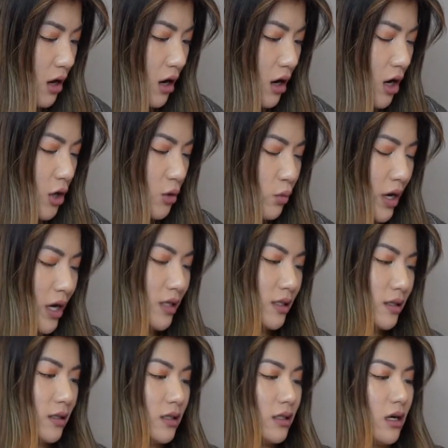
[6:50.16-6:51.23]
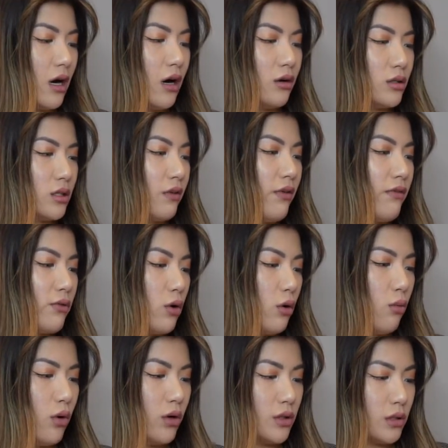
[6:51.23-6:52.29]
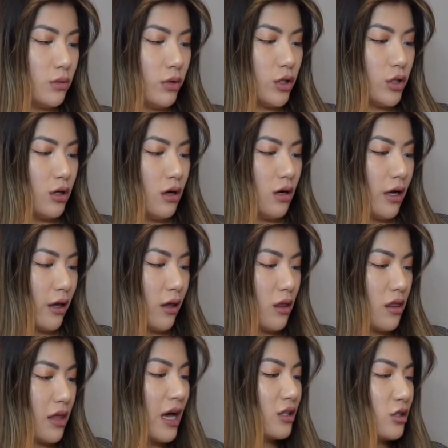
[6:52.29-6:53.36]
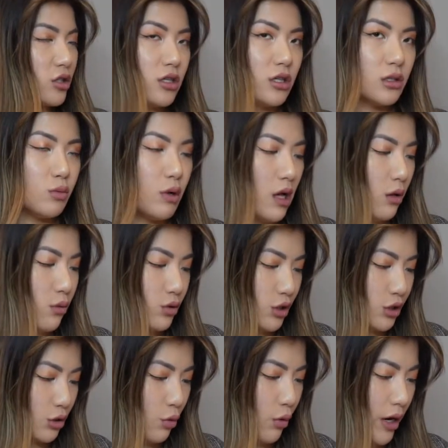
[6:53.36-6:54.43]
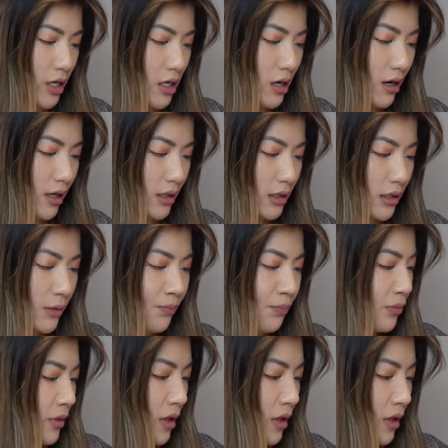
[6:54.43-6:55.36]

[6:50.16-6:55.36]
hardwares and styles you've even got ones which are like thatched as well which is quite nice